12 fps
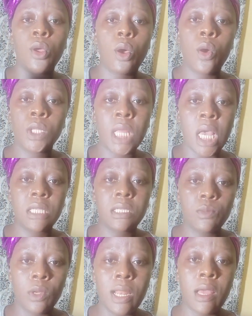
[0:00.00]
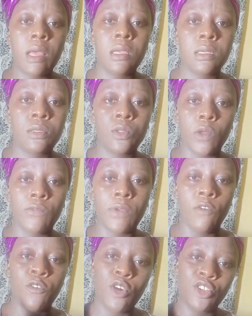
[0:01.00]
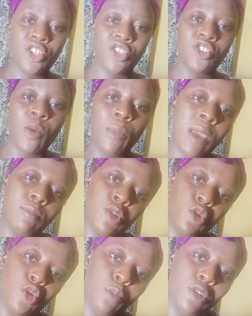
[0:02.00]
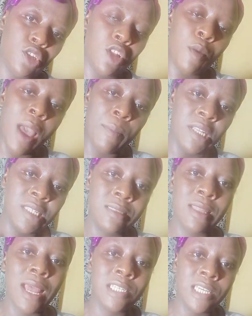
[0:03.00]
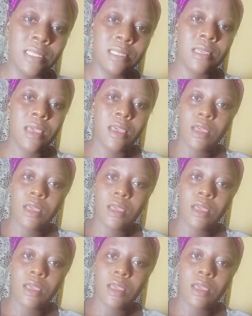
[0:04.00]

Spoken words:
other smaller stuff. Of course, she's not buying me soap. She's not buying me detergent.